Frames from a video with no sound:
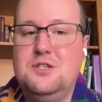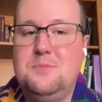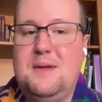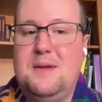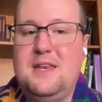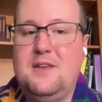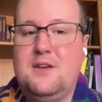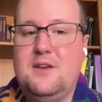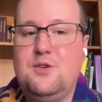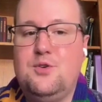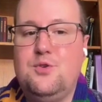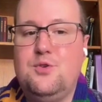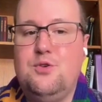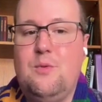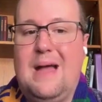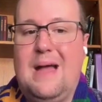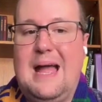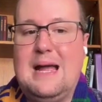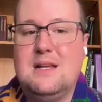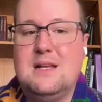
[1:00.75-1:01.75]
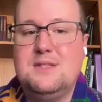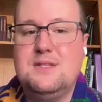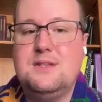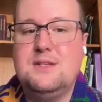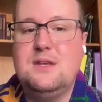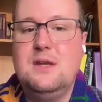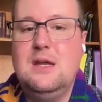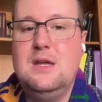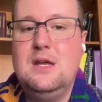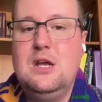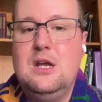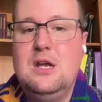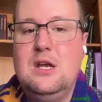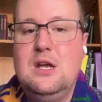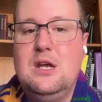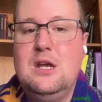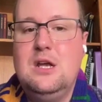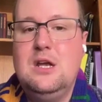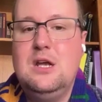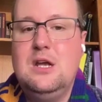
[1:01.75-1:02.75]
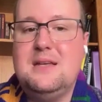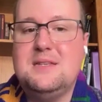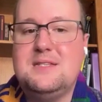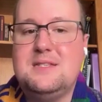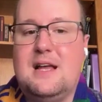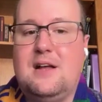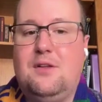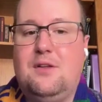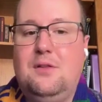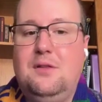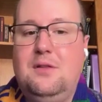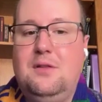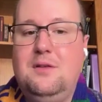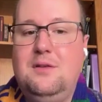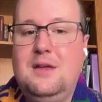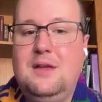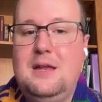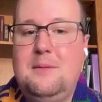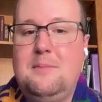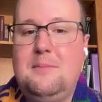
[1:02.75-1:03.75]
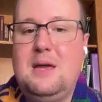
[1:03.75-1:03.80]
depending on who you ask, with the PSL,